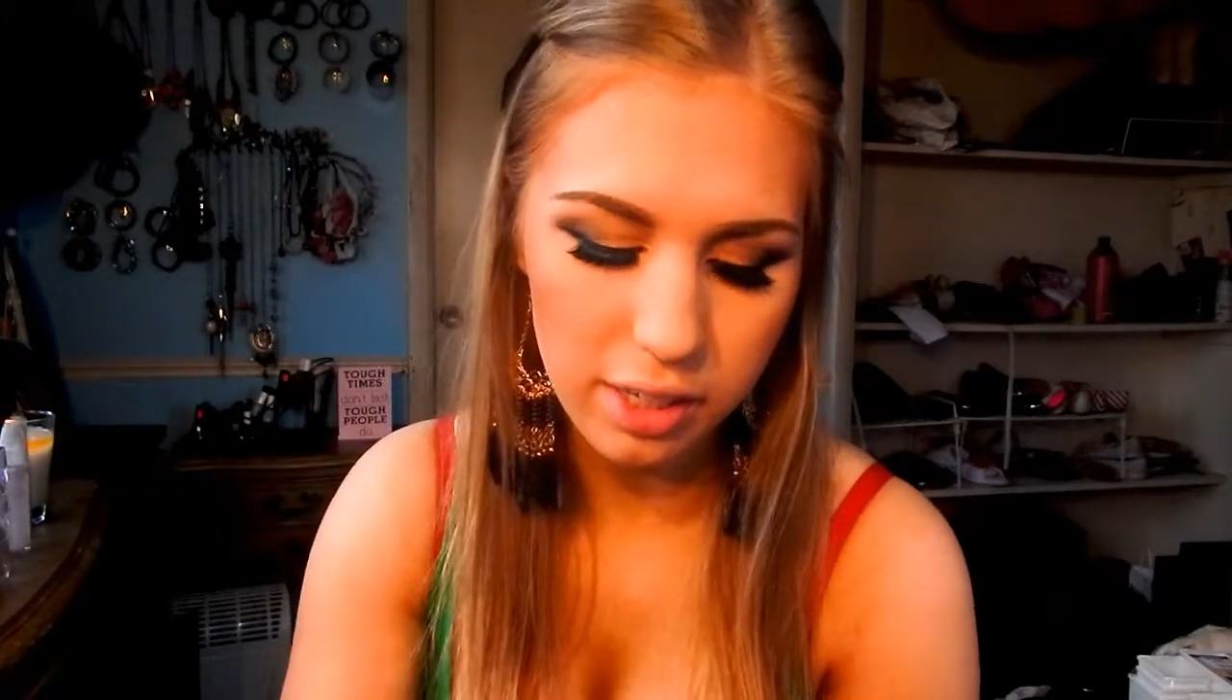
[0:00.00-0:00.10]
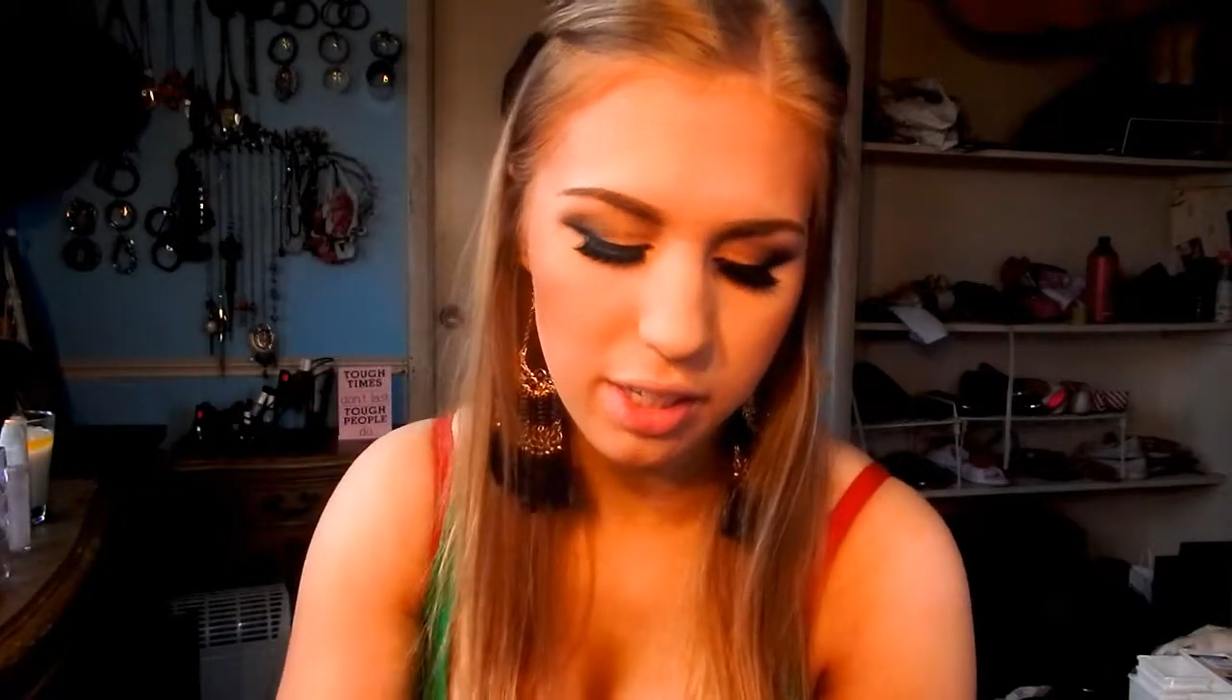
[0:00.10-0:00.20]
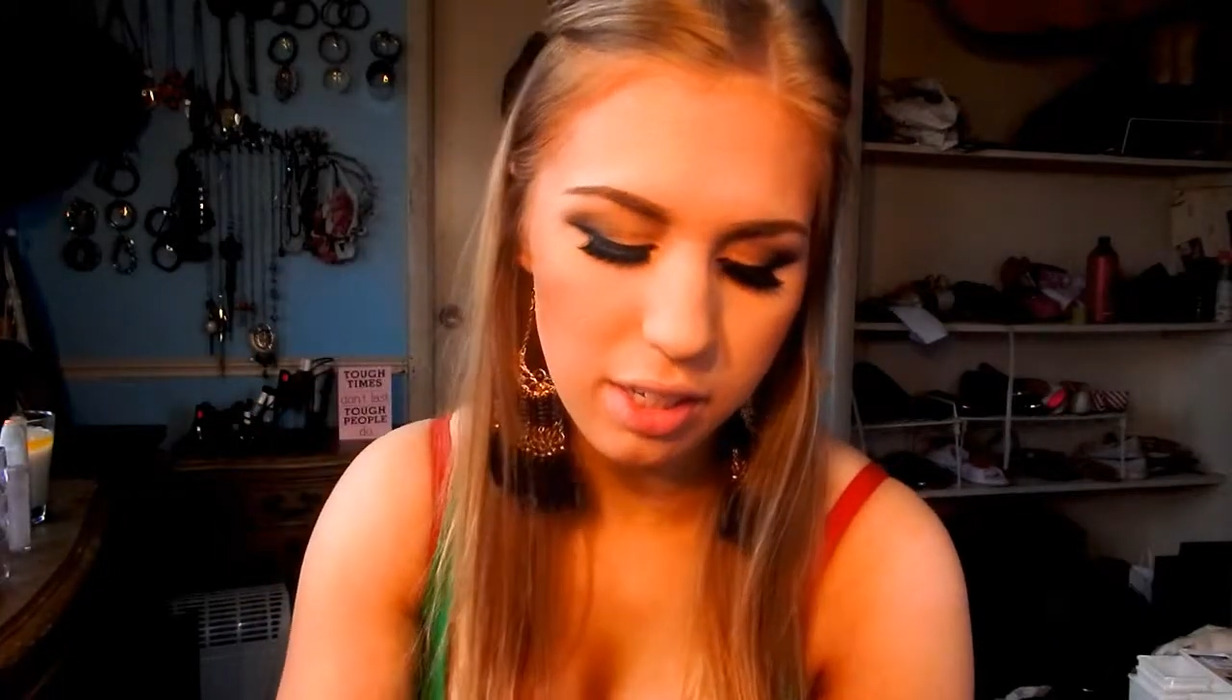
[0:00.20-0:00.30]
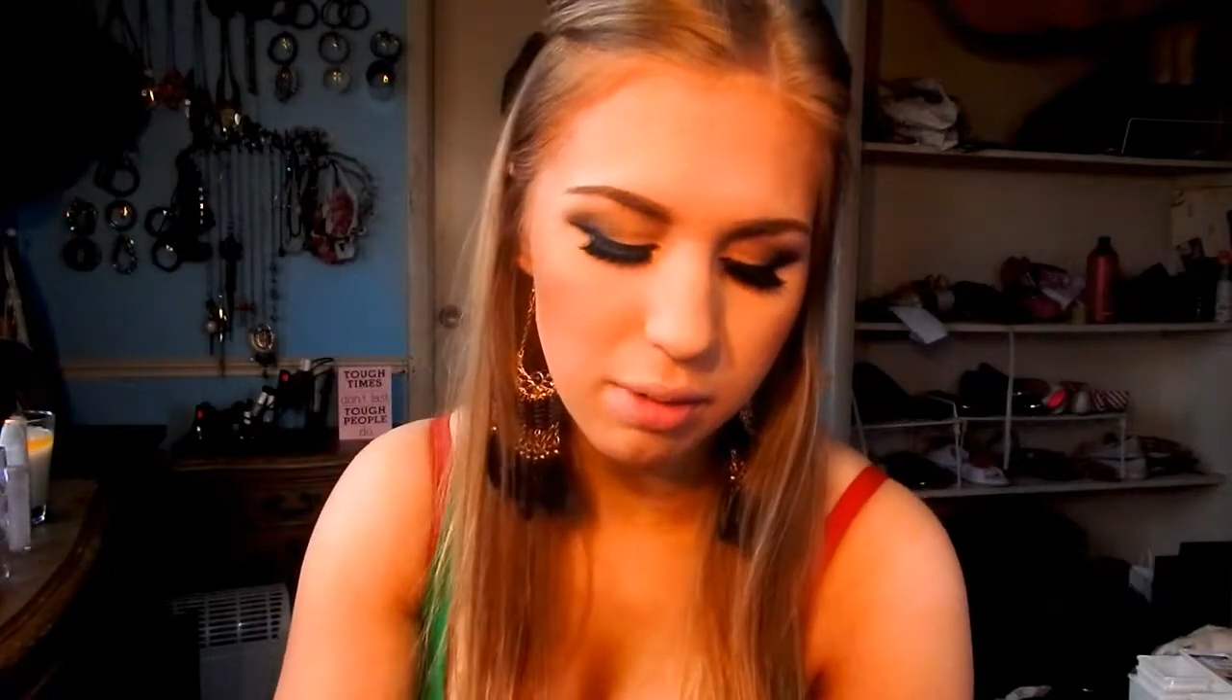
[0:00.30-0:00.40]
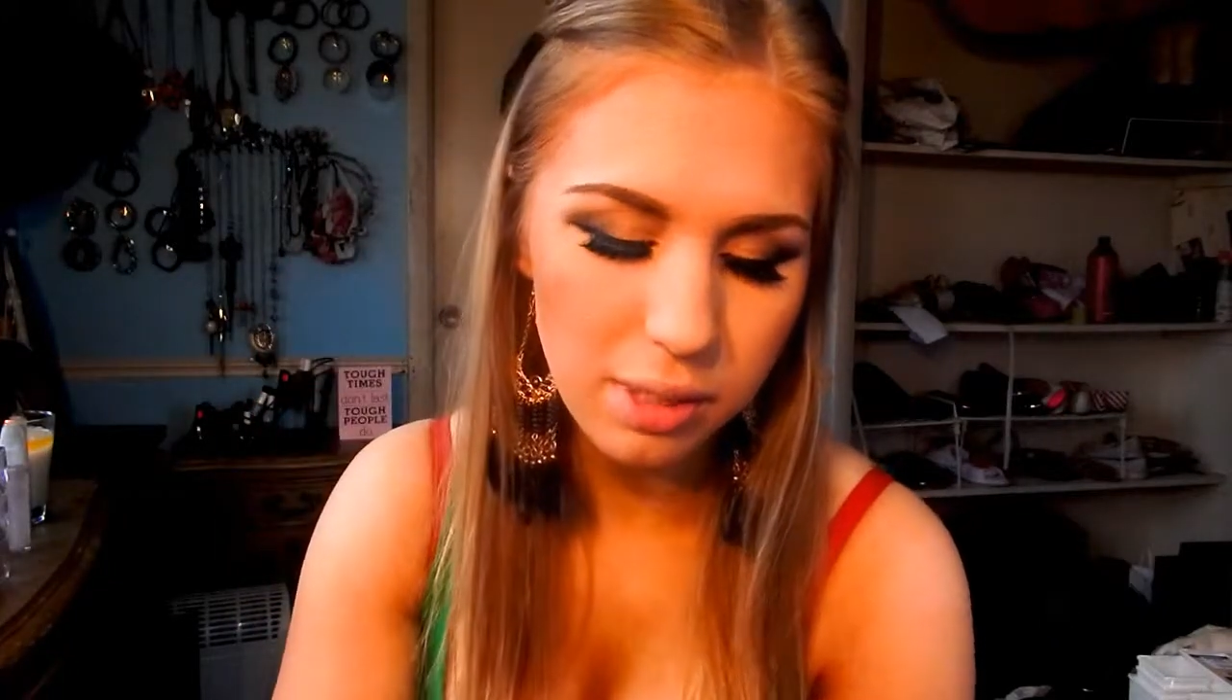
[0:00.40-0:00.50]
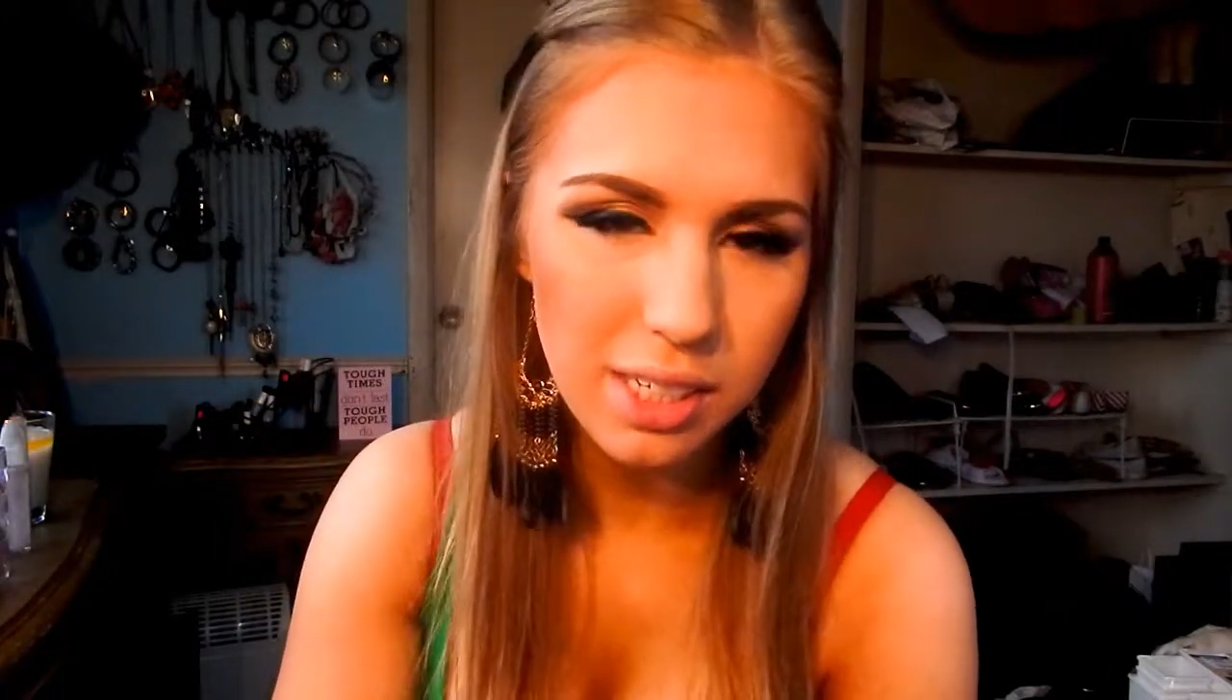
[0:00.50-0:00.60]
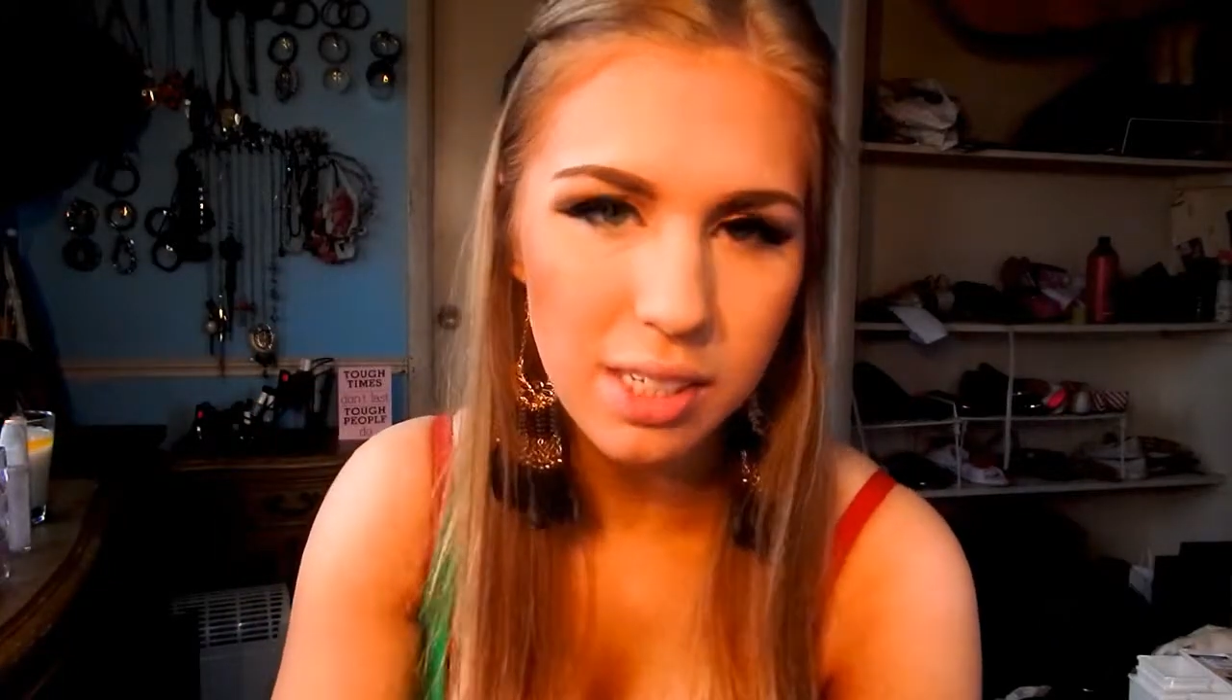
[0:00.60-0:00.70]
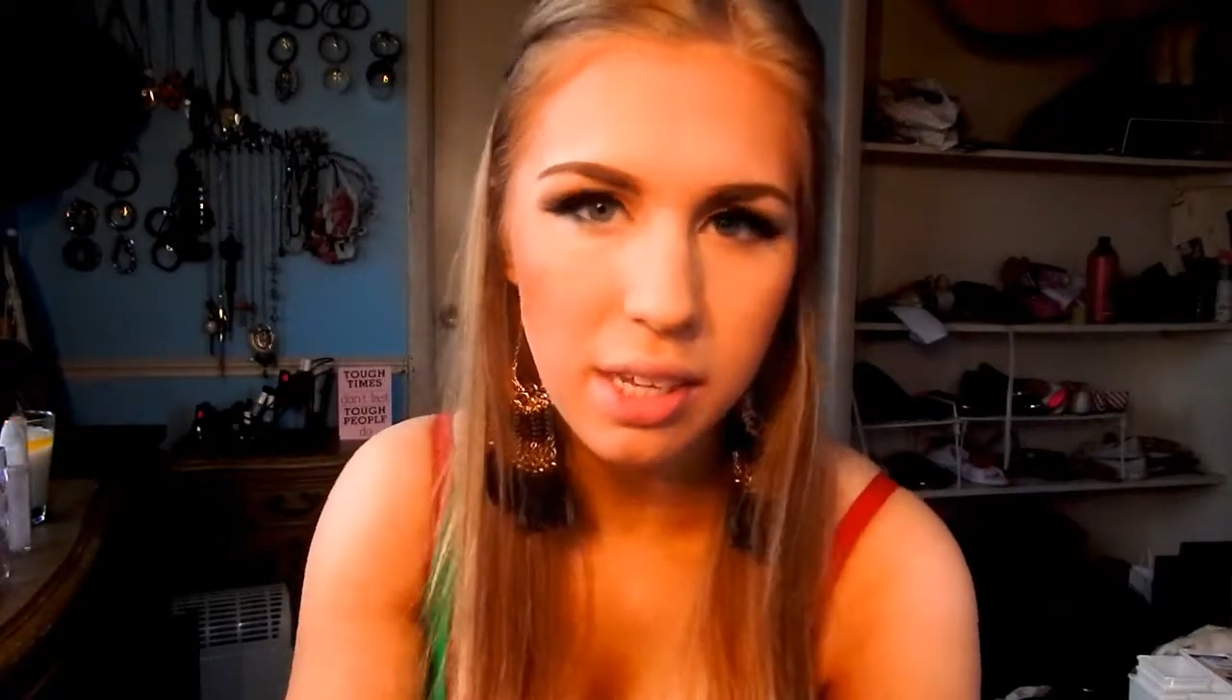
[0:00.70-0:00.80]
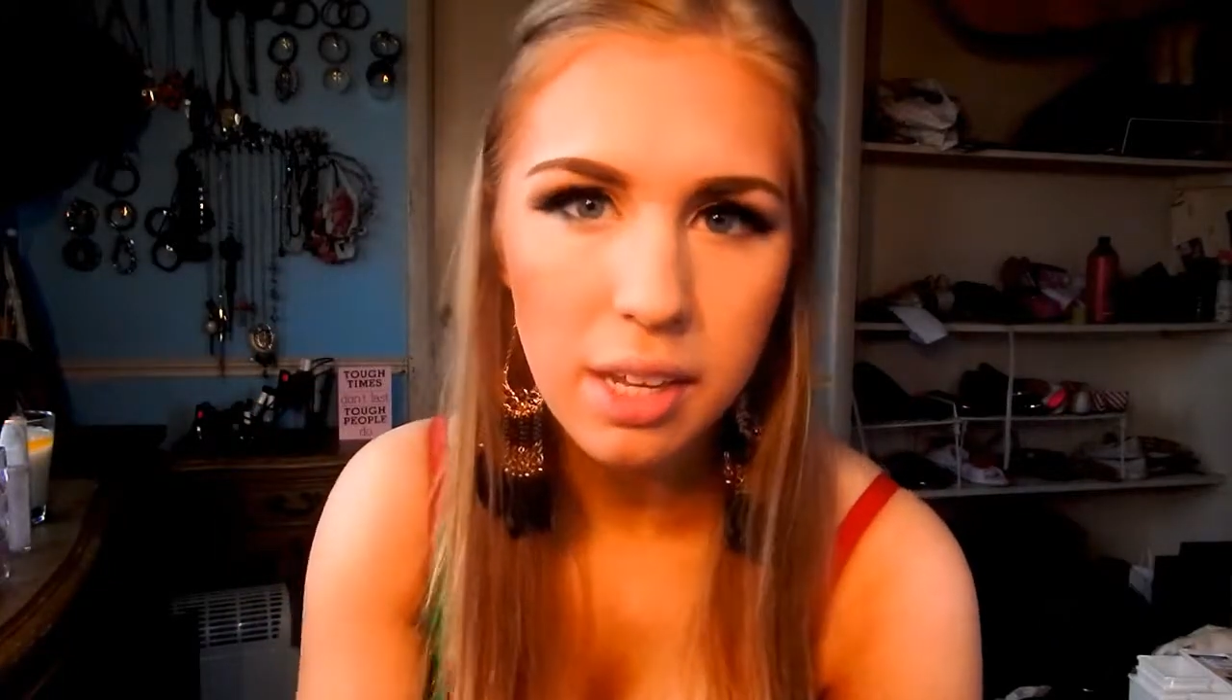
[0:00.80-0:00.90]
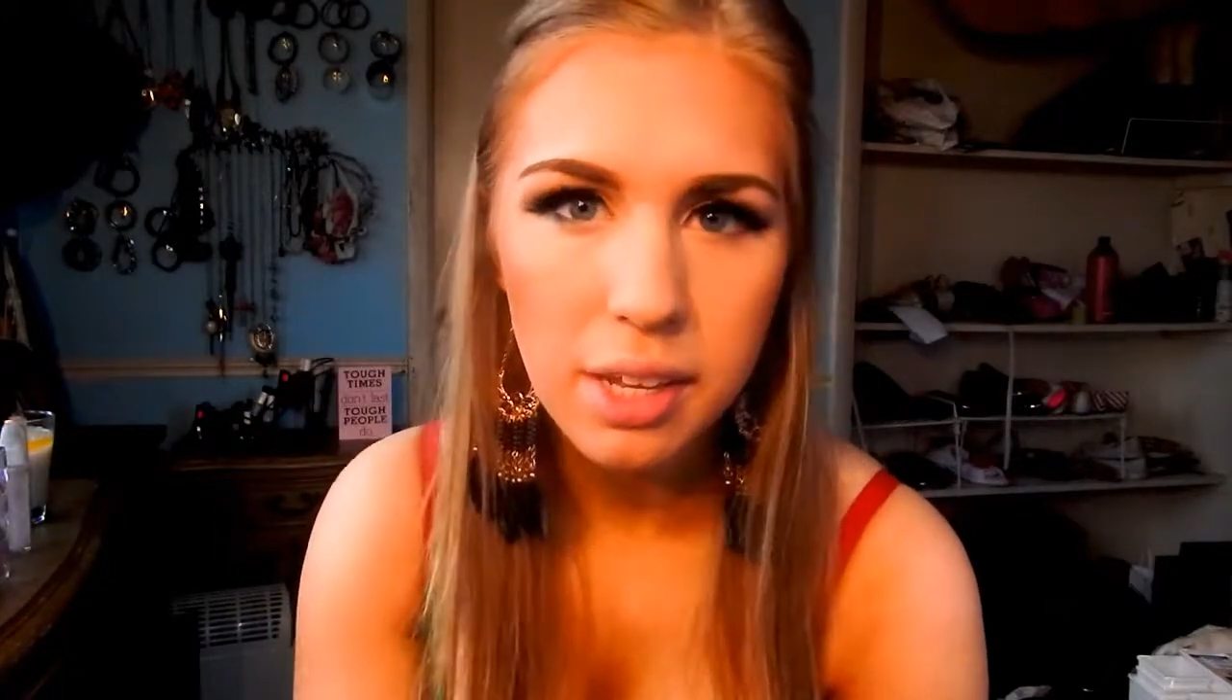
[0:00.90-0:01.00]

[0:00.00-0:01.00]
because otherwise